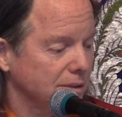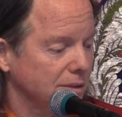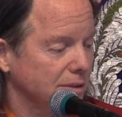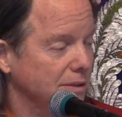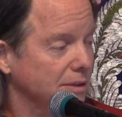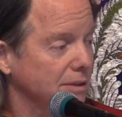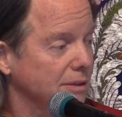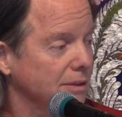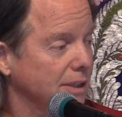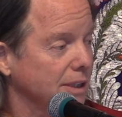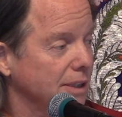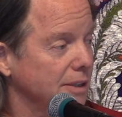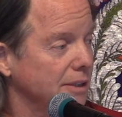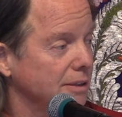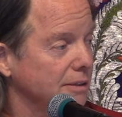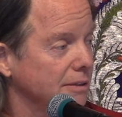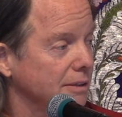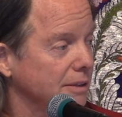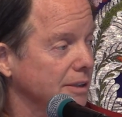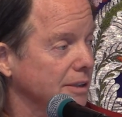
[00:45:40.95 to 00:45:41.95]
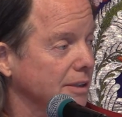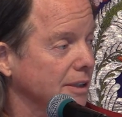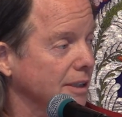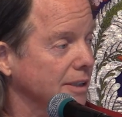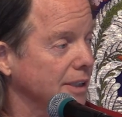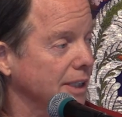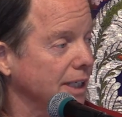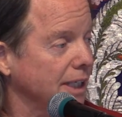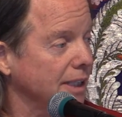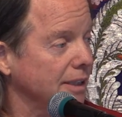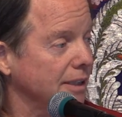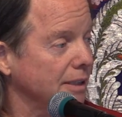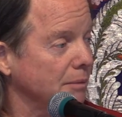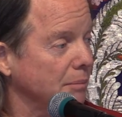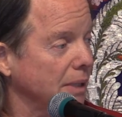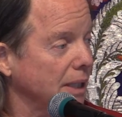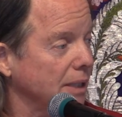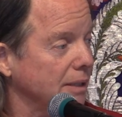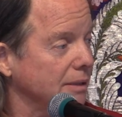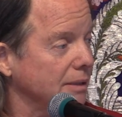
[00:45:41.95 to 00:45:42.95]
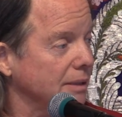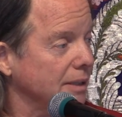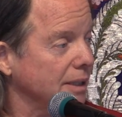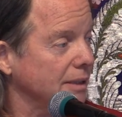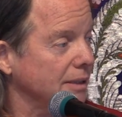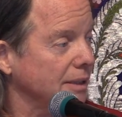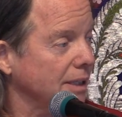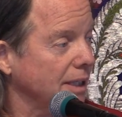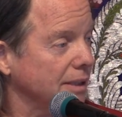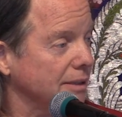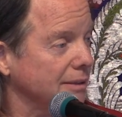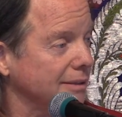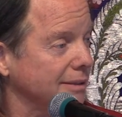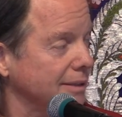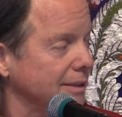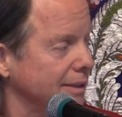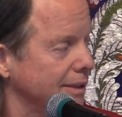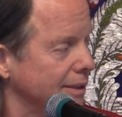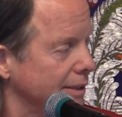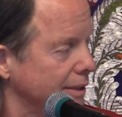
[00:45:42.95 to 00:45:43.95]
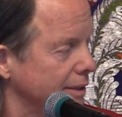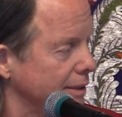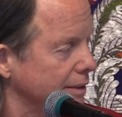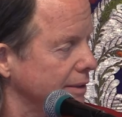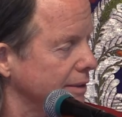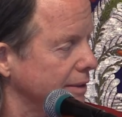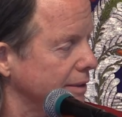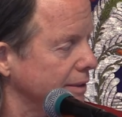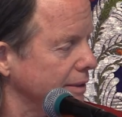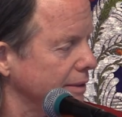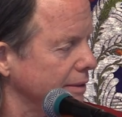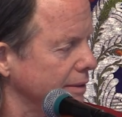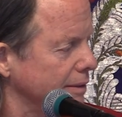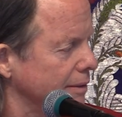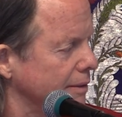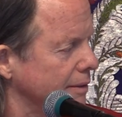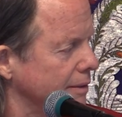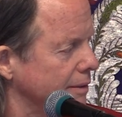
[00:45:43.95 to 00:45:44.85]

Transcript: So can you start to hand them out? I, I don't see a hundred, do you?